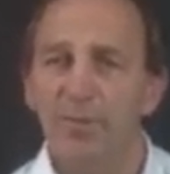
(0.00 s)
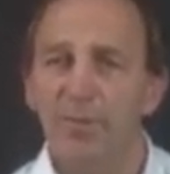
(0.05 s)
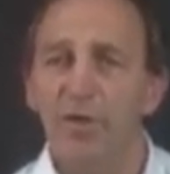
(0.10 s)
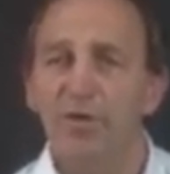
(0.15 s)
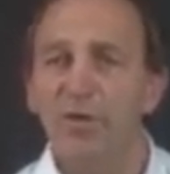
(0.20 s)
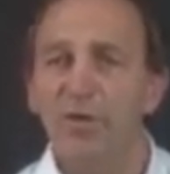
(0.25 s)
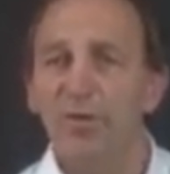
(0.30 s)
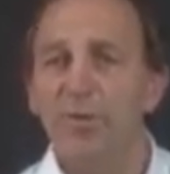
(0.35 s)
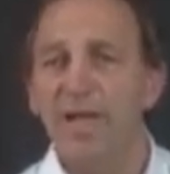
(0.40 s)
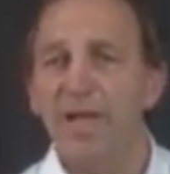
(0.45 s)

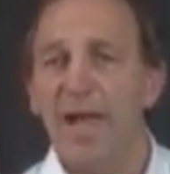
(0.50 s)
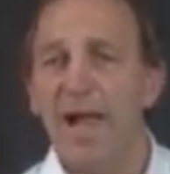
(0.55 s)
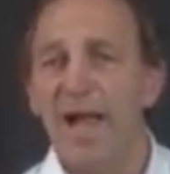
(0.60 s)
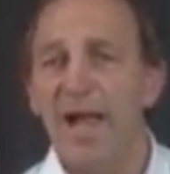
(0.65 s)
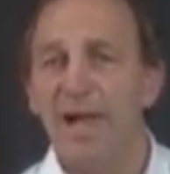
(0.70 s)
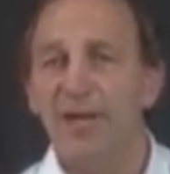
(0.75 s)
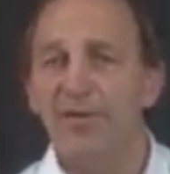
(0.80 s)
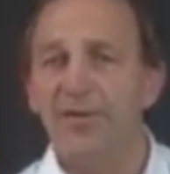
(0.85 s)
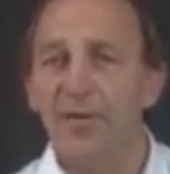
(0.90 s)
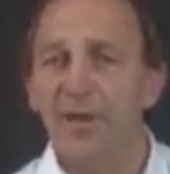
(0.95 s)
This can be
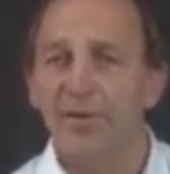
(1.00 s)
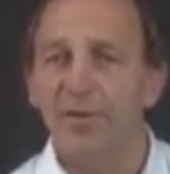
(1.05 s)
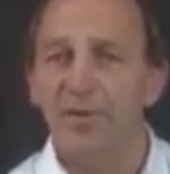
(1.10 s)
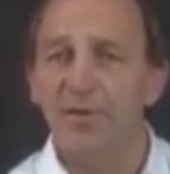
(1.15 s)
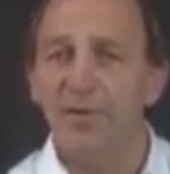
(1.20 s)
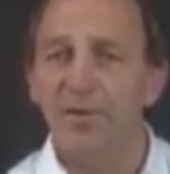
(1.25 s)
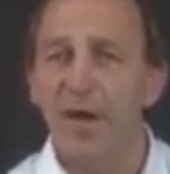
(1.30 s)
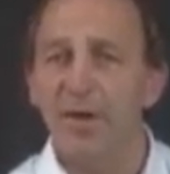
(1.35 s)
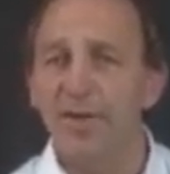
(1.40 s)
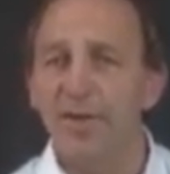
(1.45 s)

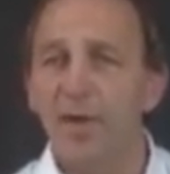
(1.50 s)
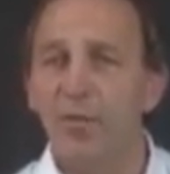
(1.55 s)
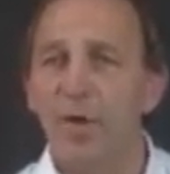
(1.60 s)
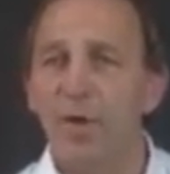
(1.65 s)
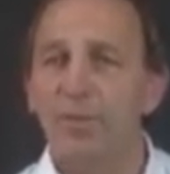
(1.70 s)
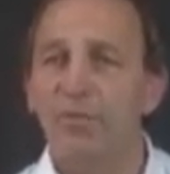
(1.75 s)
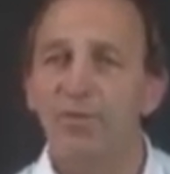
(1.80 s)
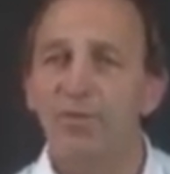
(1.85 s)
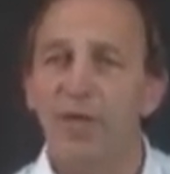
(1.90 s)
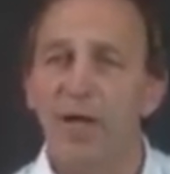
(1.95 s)
accessed via their
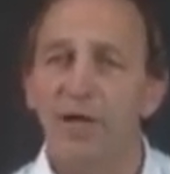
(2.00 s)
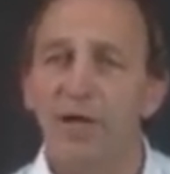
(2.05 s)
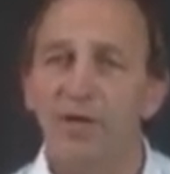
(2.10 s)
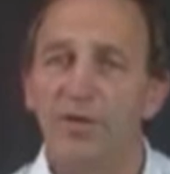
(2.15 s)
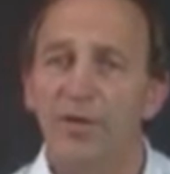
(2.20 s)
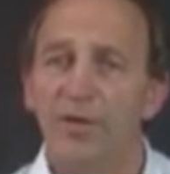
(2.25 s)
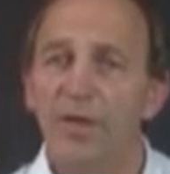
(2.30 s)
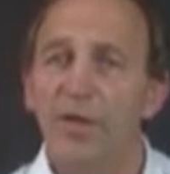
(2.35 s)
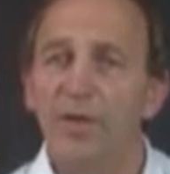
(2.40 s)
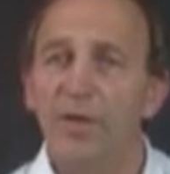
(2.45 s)
website